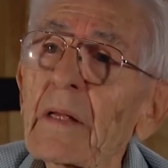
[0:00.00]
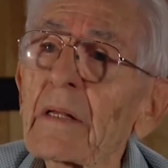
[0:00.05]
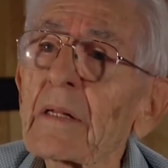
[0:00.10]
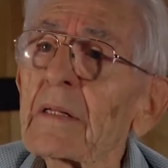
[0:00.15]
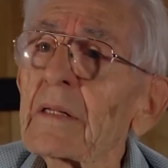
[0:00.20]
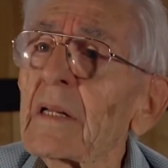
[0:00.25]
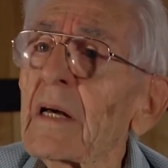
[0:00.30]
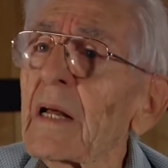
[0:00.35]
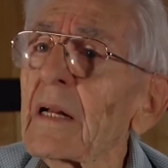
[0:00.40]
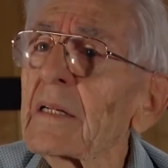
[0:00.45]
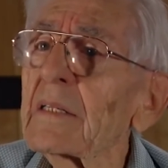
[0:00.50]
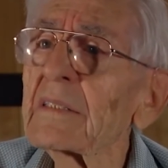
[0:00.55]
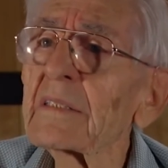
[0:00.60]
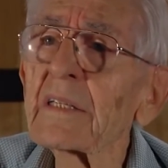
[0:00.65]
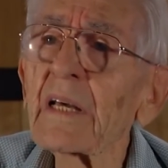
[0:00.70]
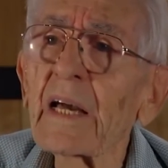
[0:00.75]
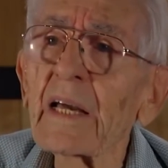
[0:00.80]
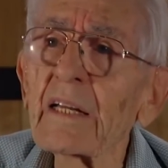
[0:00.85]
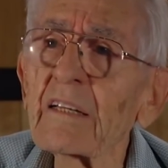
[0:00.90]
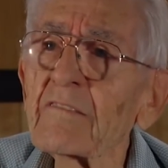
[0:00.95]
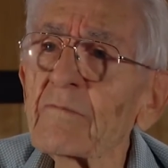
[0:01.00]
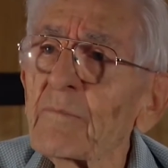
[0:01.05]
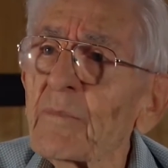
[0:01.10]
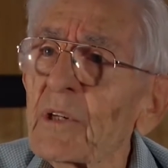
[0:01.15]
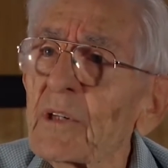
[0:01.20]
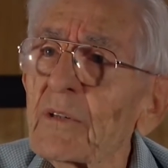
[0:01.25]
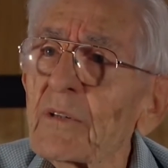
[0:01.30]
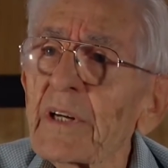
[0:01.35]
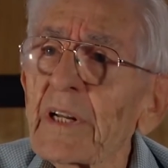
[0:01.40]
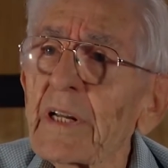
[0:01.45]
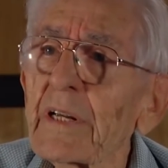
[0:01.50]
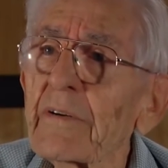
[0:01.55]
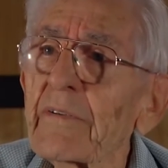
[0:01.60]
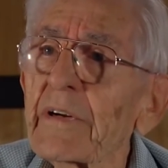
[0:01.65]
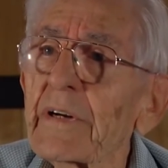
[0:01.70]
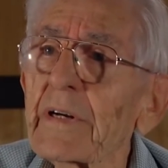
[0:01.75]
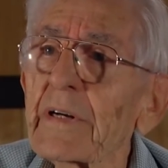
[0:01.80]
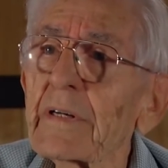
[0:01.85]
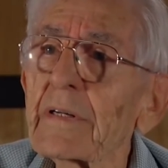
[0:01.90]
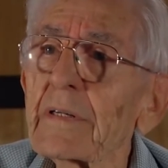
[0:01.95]
Not a sign of blue
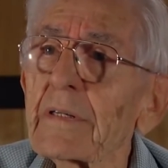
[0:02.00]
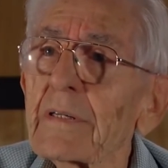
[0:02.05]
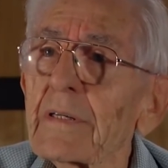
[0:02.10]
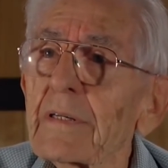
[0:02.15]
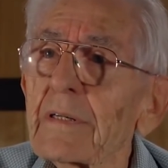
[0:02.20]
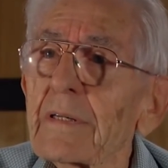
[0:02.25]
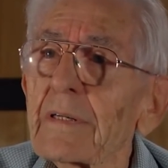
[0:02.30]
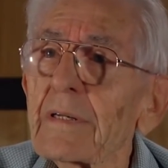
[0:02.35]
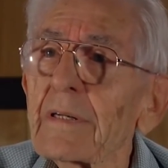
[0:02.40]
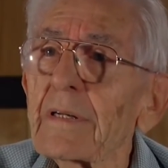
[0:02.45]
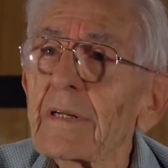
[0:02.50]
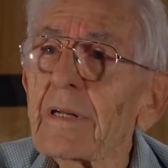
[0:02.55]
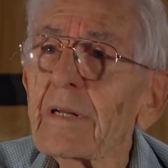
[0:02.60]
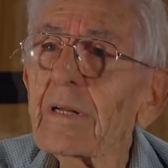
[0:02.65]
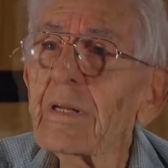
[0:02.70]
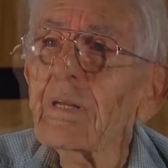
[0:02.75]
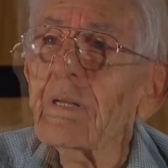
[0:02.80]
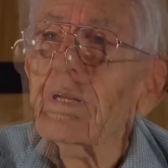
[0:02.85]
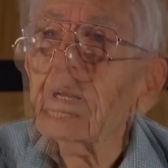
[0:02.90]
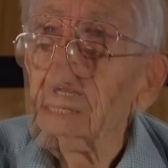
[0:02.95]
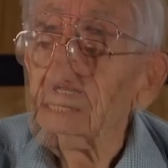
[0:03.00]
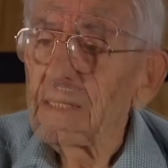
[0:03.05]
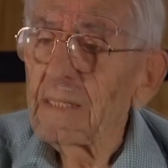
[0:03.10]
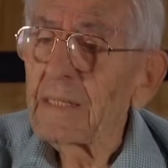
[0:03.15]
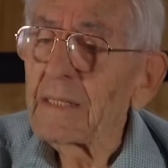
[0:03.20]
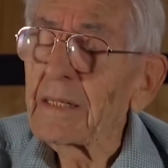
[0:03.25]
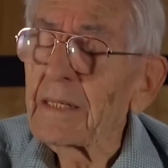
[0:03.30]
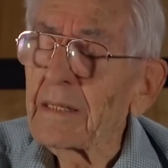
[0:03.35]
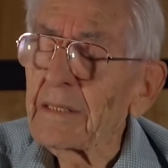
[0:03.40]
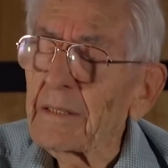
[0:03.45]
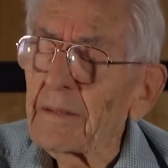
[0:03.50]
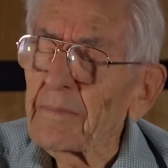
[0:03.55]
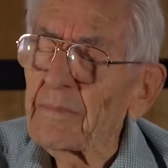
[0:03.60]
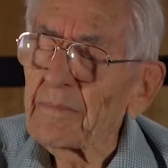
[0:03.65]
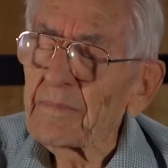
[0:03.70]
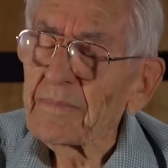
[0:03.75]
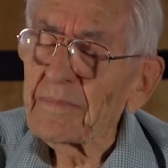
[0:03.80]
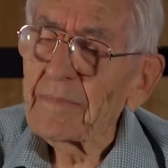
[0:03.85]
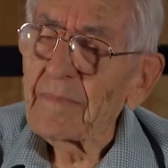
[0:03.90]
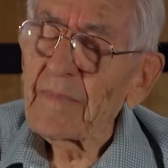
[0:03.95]
anywhere. The
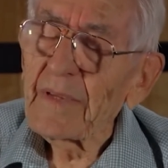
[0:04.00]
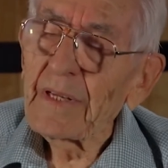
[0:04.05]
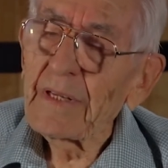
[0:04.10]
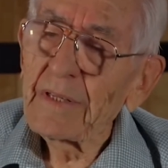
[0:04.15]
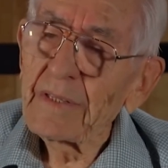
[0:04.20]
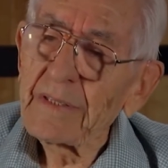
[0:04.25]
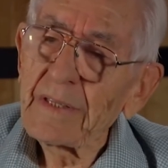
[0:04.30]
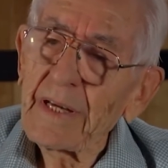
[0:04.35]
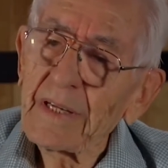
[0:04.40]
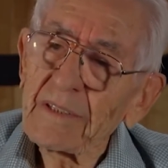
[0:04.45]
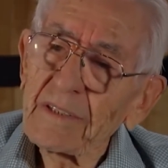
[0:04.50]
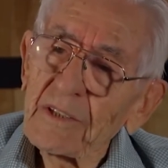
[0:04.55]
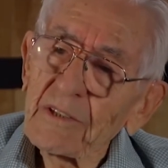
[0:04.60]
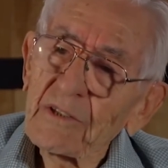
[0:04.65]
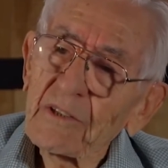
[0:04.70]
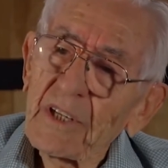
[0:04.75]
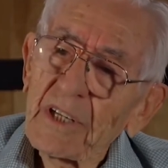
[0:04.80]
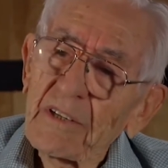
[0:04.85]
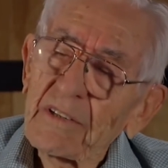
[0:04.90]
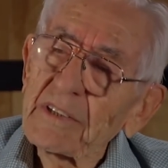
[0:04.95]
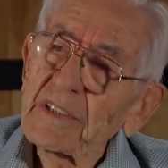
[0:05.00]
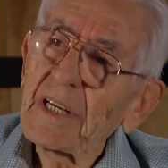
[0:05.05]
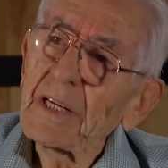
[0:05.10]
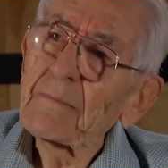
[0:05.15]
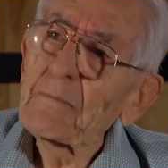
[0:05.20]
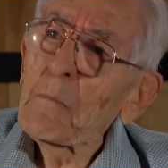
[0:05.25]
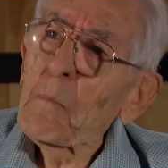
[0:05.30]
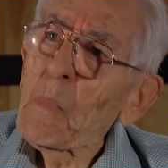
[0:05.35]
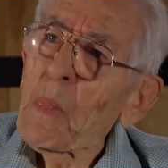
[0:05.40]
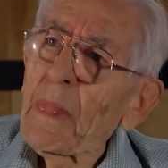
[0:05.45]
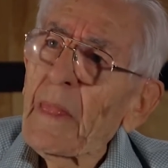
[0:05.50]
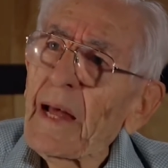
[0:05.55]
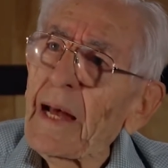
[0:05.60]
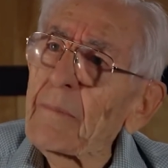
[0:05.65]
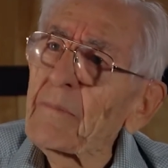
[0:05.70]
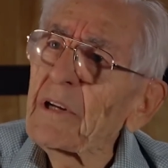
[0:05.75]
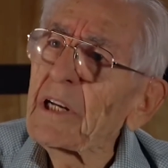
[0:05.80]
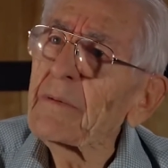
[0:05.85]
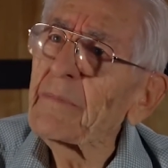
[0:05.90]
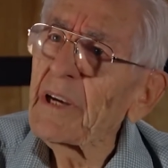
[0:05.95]
technician there said,
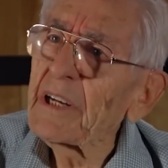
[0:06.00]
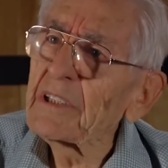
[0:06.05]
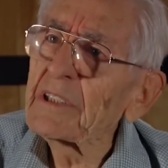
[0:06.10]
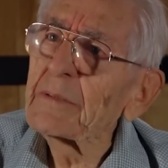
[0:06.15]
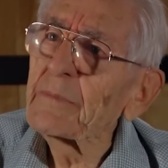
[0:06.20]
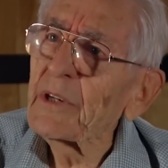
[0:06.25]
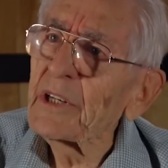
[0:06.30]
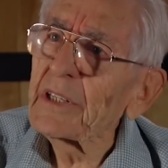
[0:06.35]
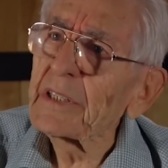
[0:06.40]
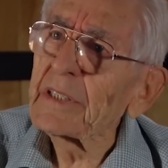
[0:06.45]
I'm going to make some more